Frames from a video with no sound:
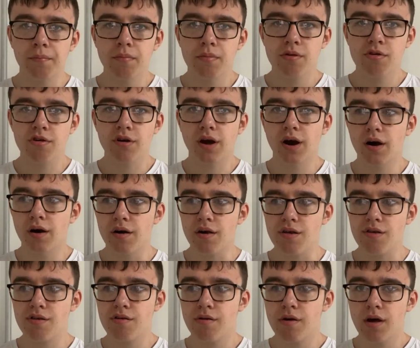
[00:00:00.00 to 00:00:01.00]
So
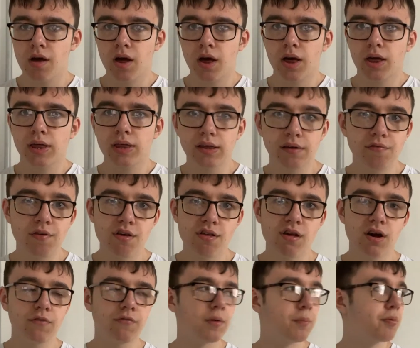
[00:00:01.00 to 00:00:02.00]
guys, give
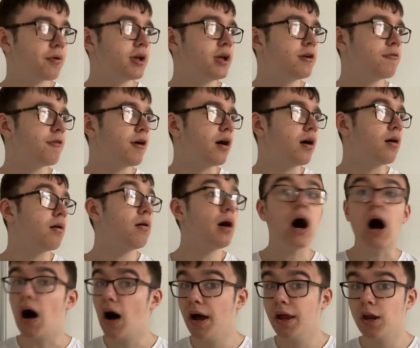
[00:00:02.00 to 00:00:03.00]
yourself a breather.
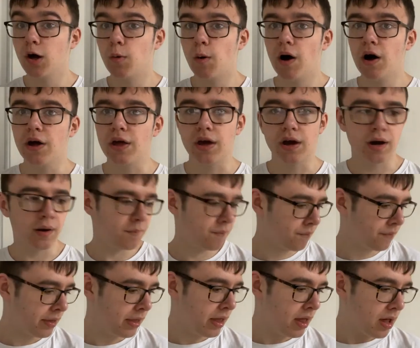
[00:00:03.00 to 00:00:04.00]
I know I am.